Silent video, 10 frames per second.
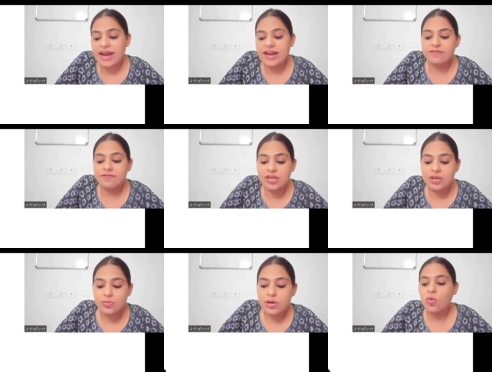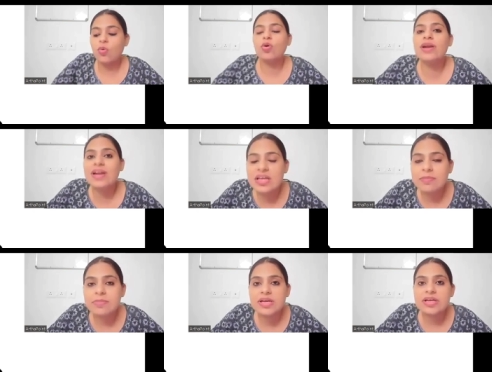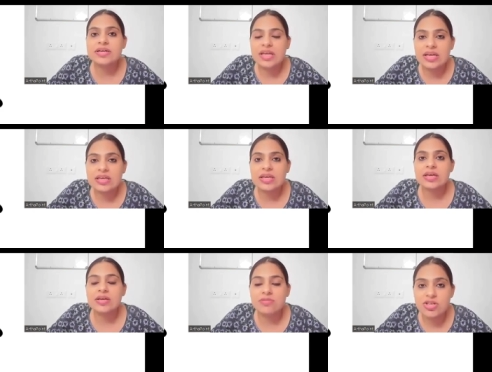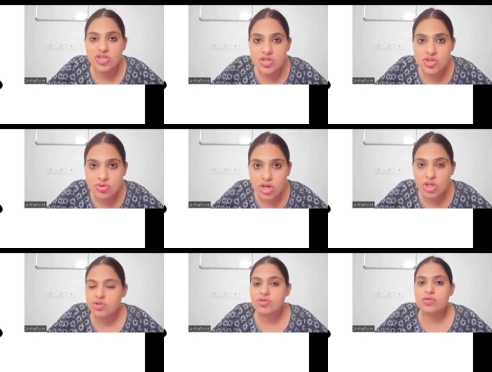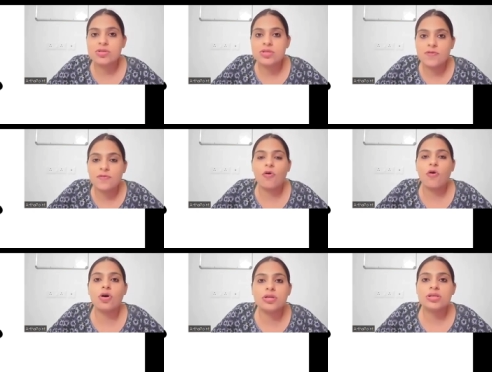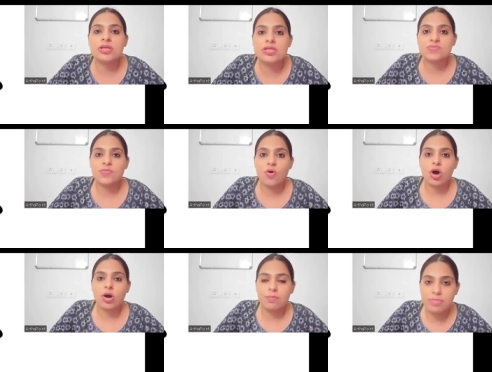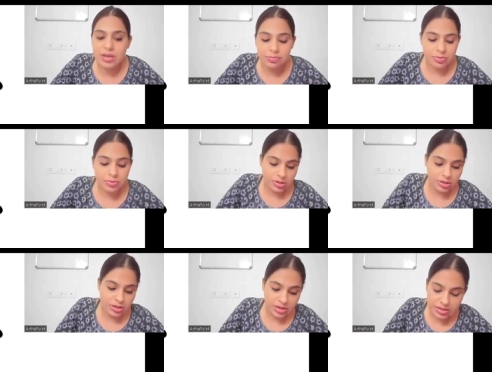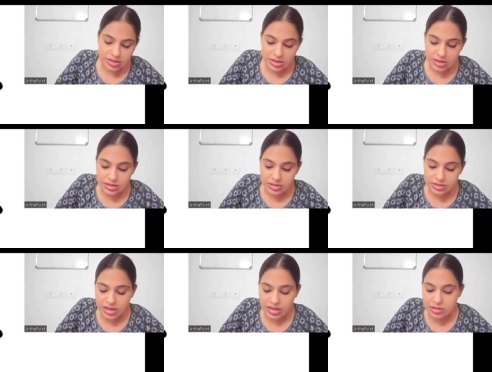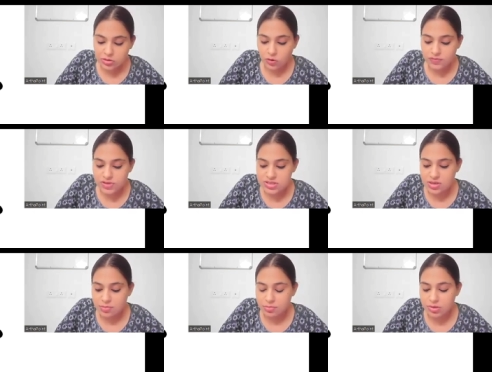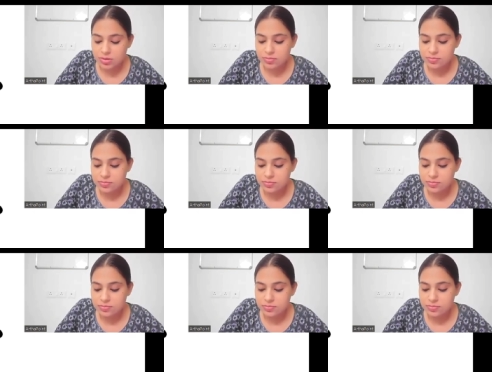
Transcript: and we will only be taking registrations for these mock paper till 10th of December.